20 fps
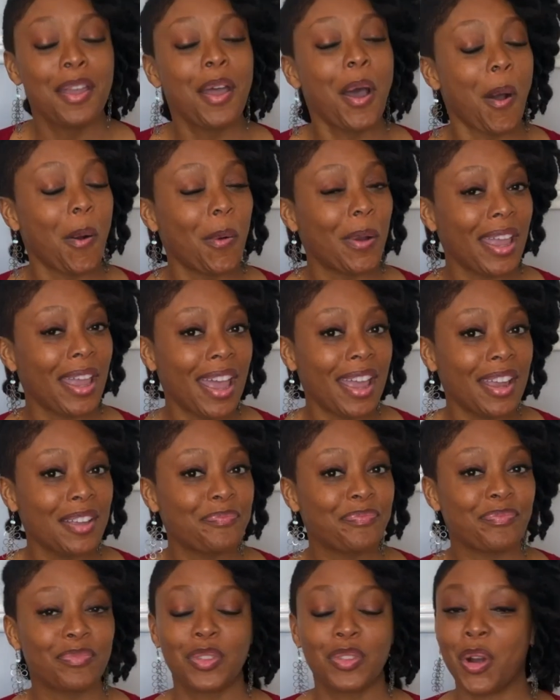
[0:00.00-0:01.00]
Okay?
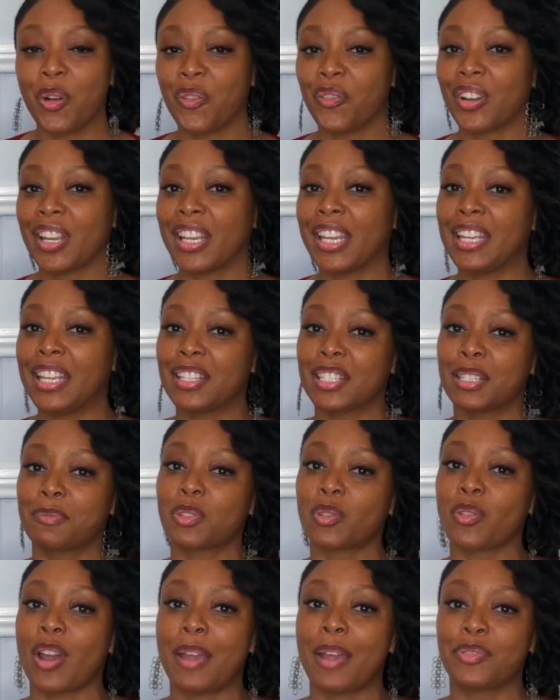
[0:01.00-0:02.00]
Don't forget,
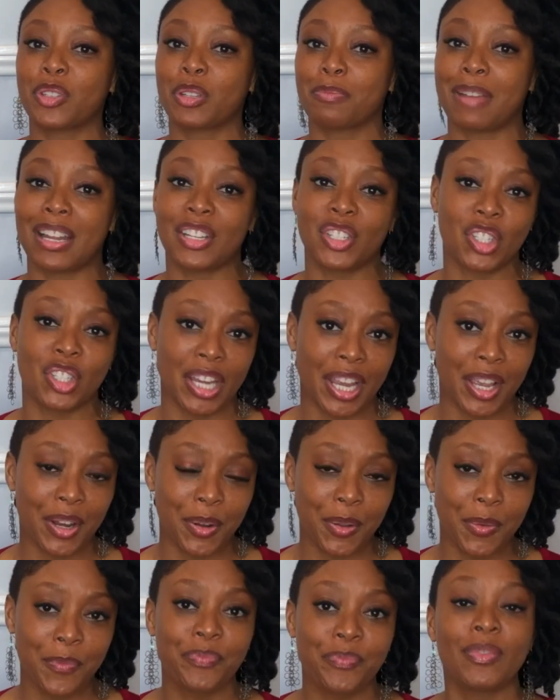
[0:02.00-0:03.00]
subscribe to my
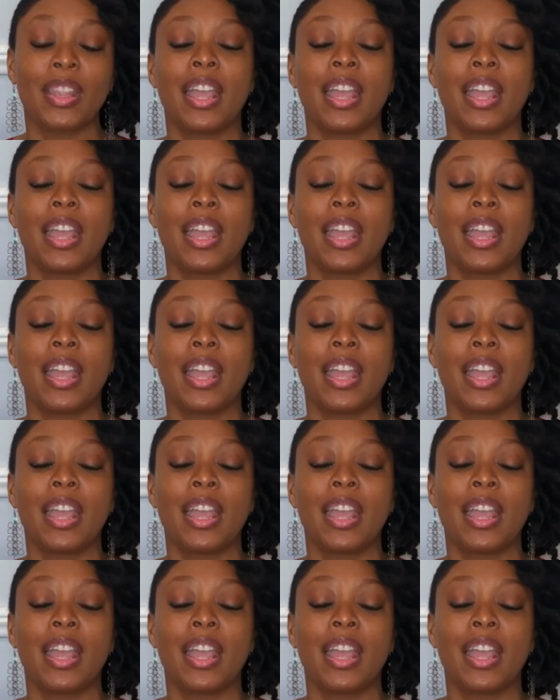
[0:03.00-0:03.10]
channel.